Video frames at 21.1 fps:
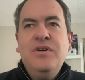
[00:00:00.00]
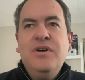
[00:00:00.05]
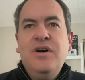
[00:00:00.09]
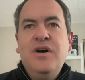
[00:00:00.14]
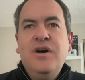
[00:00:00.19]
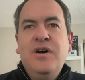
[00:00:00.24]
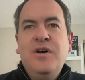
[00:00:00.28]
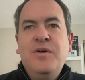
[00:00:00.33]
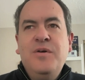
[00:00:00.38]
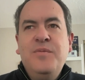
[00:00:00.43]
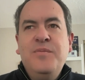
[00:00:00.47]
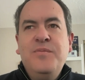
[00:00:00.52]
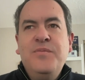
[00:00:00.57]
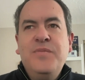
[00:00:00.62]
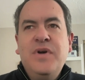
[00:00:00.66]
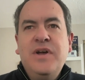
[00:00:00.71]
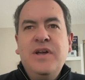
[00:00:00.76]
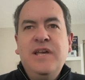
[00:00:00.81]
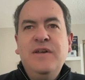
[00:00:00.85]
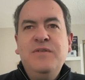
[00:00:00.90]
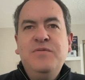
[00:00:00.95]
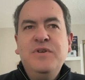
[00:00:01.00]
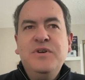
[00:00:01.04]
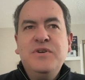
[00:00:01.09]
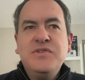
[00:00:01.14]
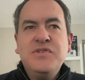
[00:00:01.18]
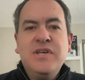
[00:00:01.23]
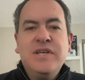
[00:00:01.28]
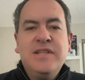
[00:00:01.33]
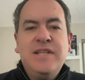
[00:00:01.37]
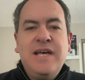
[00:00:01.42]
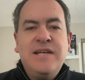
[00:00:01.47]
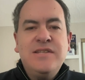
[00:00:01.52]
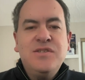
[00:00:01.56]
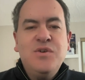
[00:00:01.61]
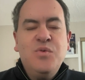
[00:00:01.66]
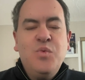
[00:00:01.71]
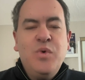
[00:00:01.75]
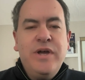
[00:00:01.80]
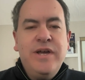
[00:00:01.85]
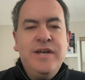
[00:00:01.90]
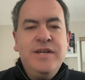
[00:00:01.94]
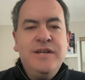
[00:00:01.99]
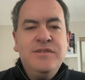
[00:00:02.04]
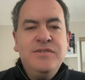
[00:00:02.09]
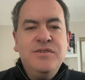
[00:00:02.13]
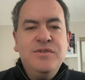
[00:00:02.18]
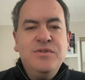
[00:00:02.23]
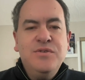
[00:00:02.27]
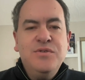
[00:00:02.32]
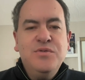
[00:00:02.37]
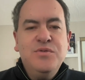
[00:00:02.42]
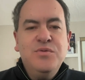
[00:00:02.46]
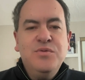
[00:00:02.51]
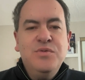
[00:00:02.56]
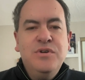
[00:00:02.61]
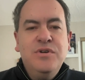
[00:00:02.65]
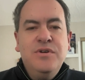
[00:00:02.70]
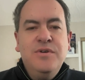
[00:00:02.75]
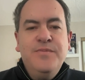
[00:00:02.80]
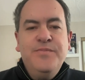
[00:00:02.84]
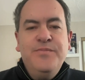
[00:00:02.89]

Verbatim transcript: Um, he, feels like that's a way to